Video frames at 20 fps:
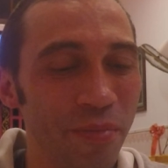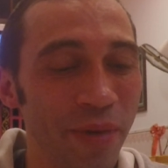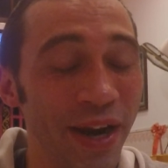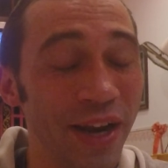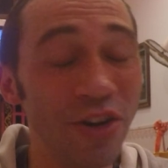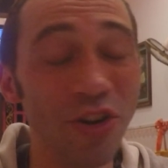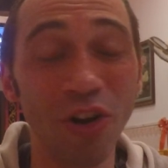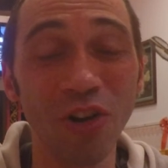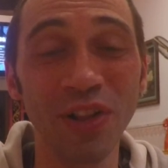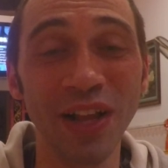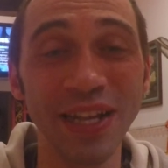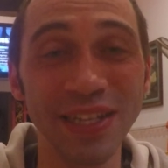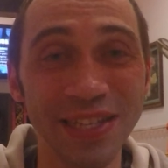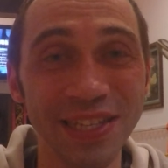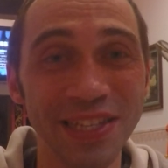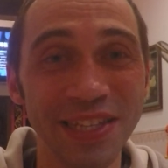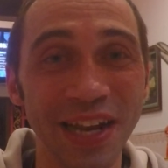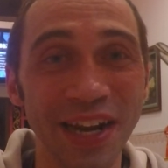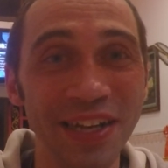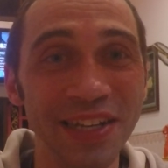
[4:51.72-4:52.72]
adult
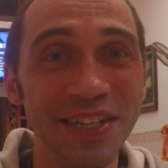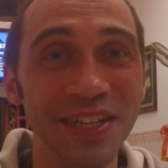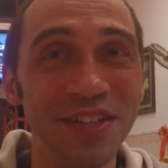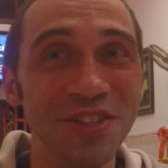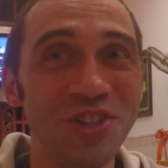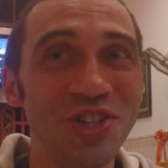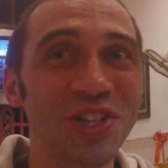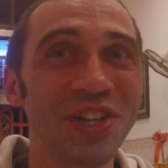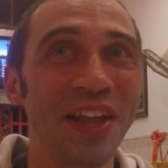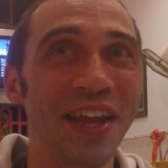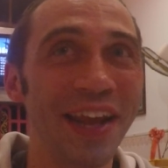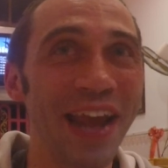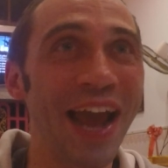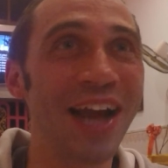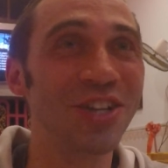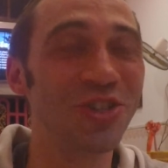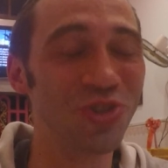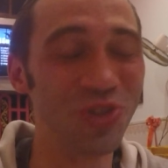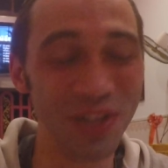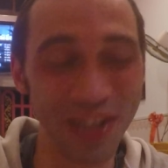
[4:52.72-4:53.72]
classes that I teach, like,
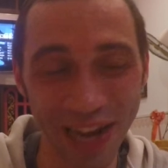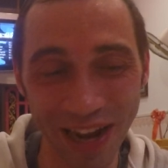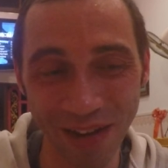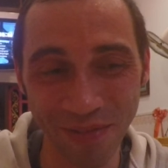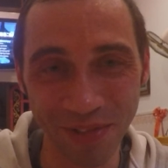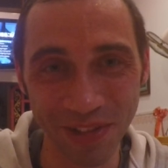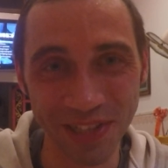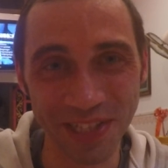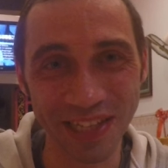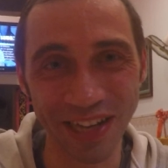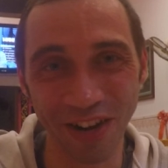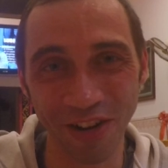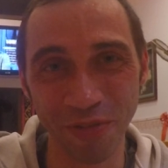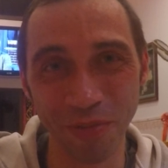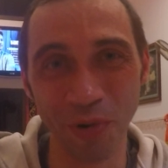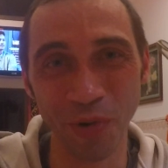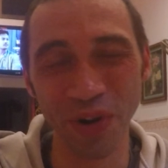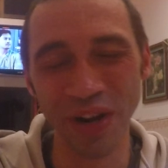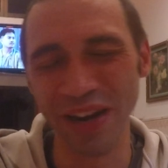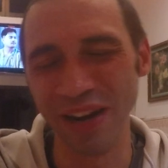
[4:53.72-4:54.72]
actually came to the
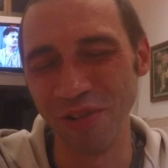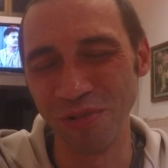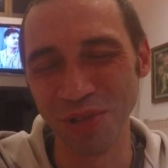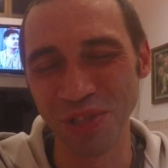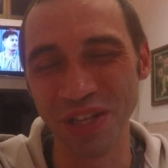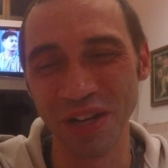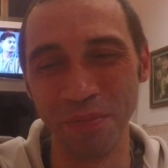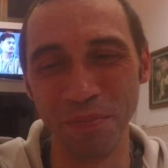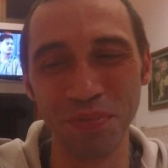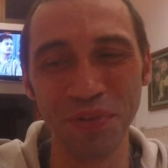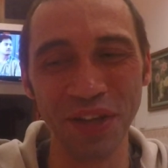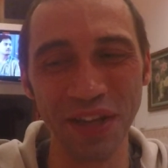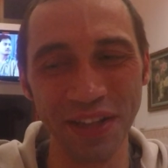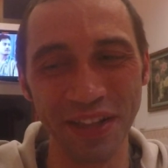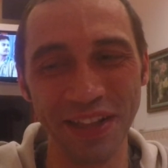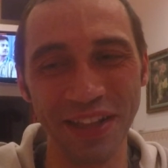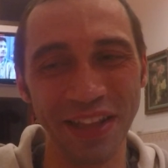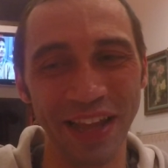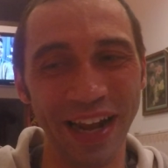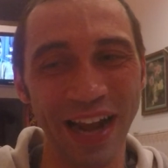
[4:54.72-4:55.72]
ceremony, and it was
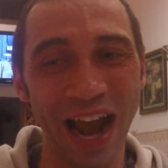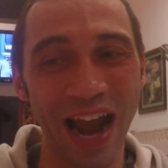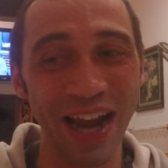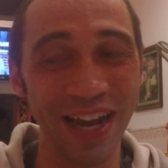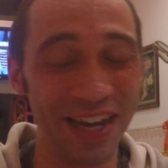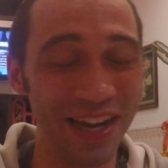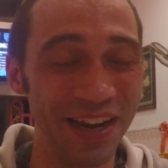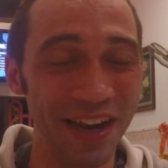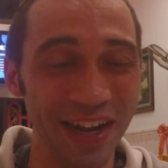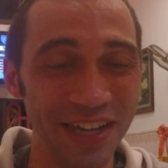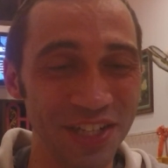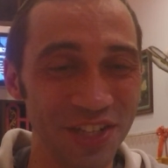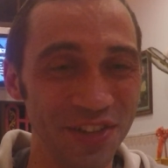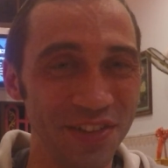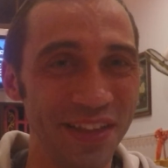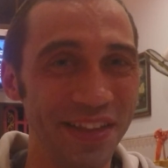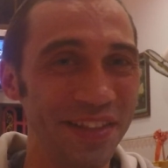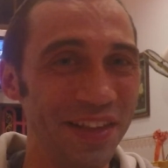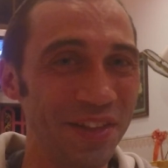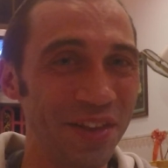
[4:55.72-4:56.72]
completely like, I didn't actually
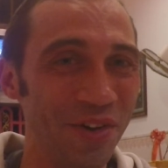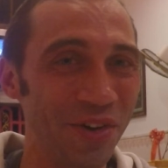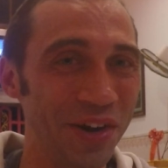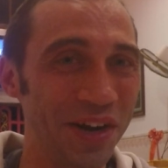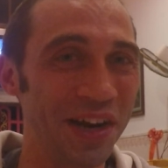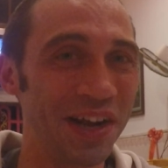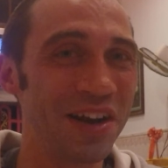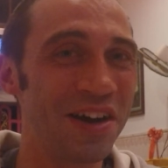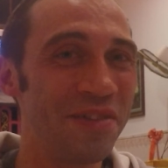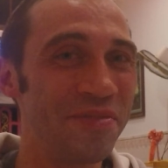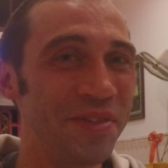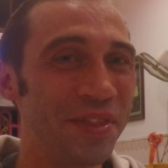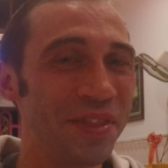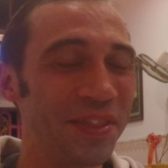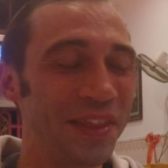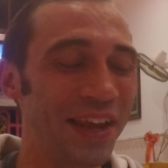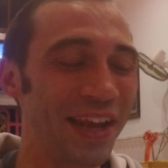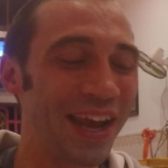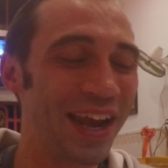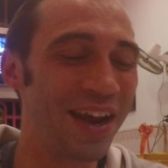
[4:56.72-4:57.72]
think that they were going to come, and then
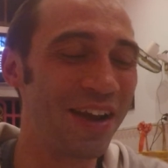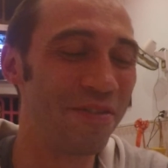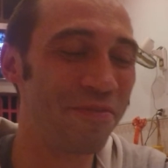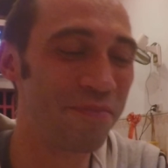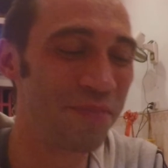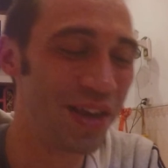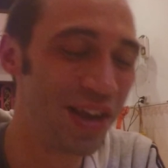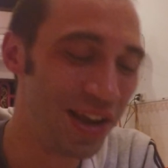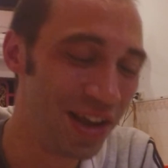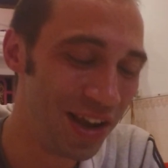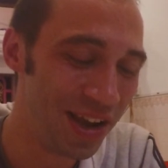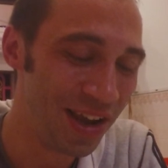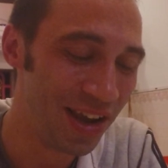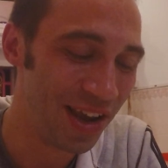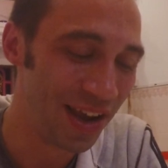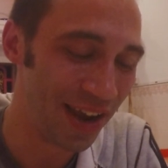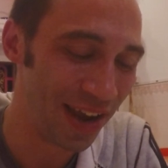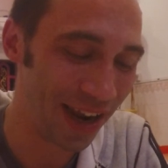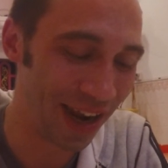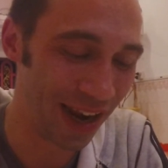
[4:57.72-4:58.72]
they came,
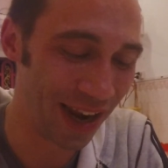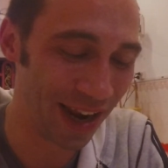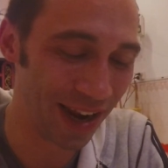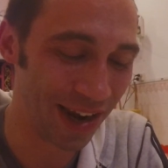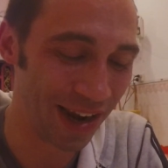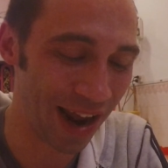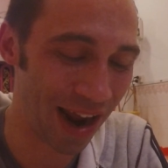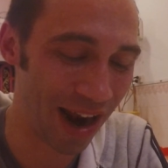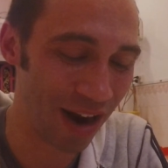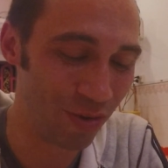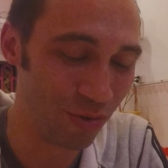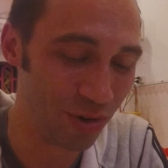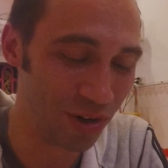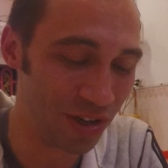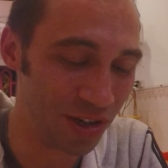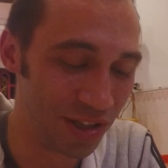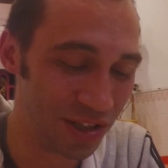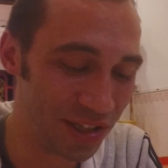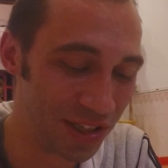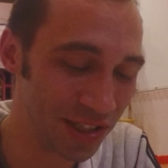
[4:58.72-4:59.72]
and I
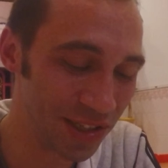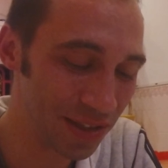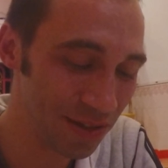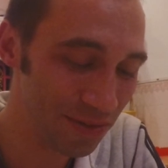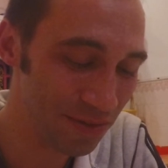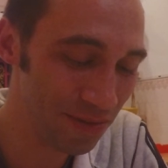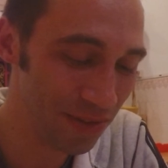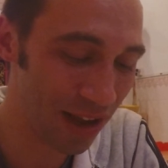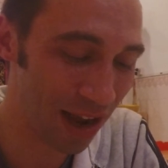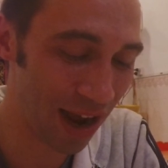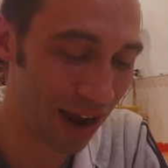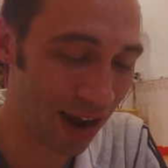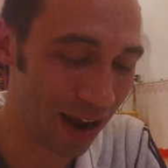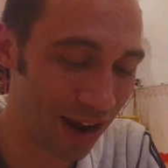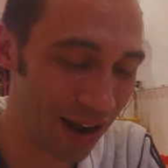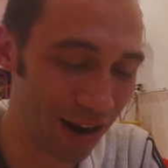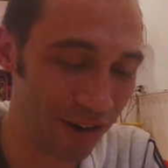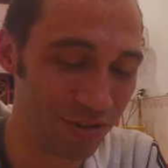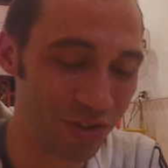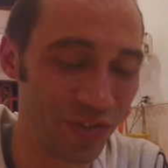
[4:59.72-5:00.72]

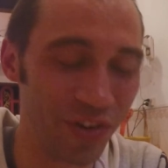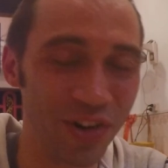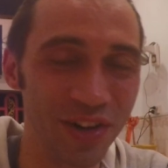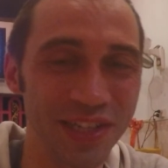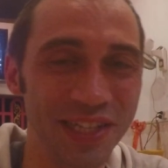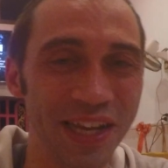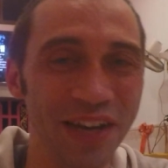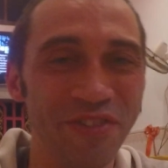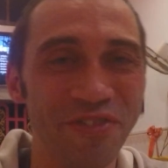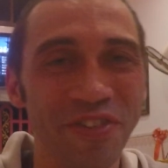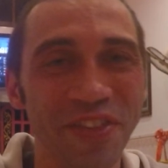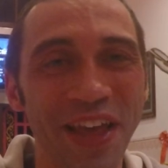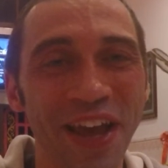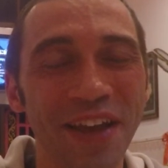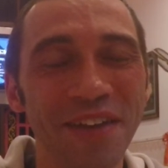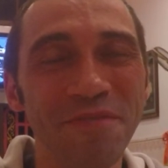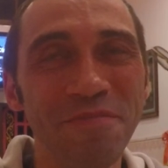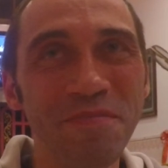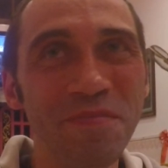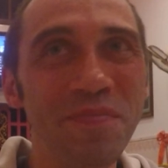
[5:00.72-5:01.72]
I was very excited for that,
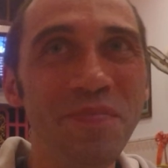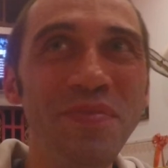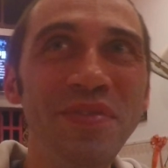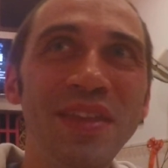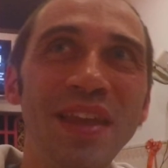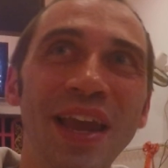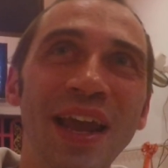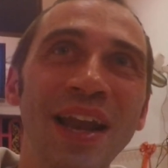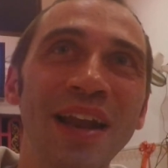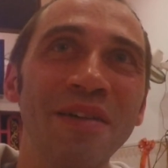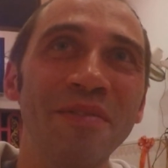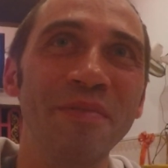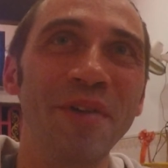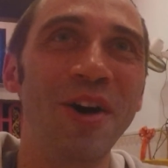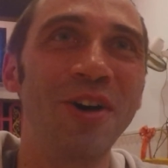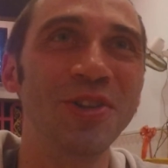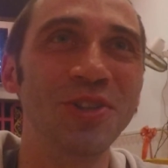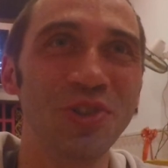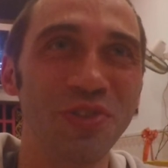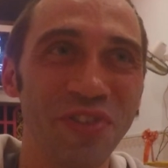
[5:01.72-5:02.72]
and I'm
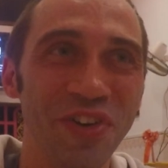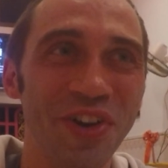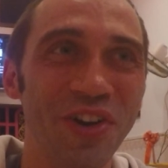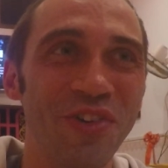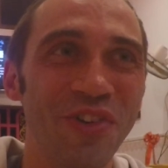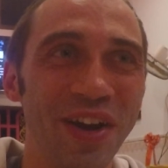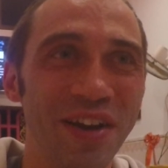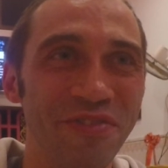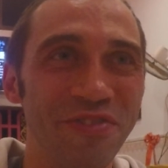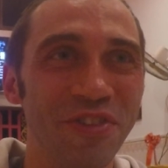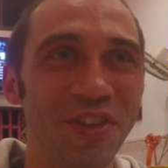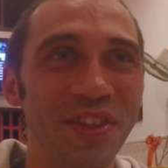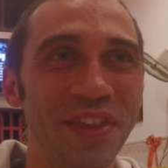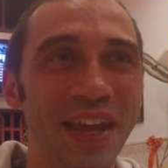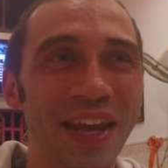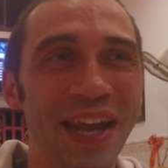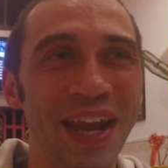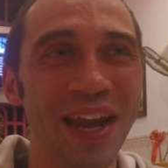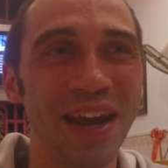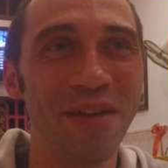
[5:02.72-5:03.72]
also very grateful that
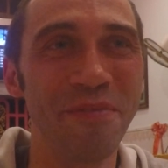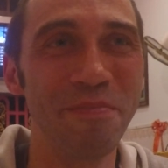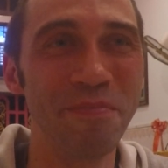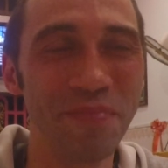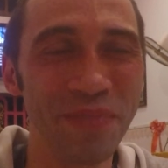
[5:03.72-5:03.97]
they came.